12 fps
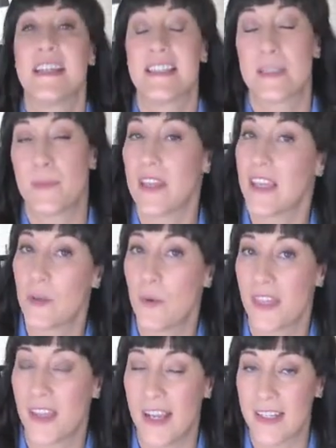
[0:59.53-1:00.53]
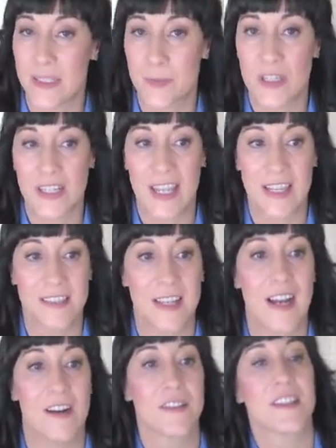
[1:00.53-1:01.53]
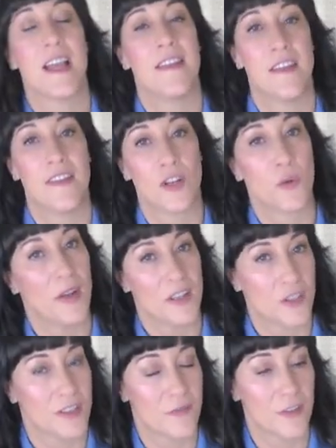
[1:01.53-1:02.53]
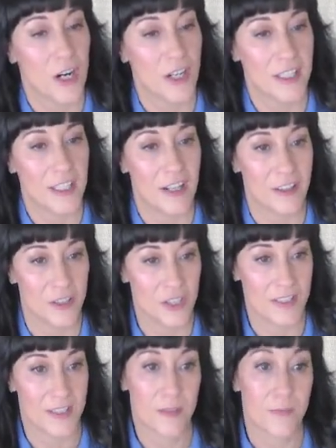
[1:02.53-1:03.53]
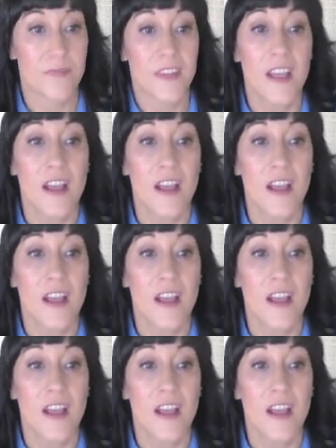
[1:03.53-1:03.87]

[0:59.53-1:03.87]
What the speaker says: speaking with an expert handout, and then the questions for archaeologists.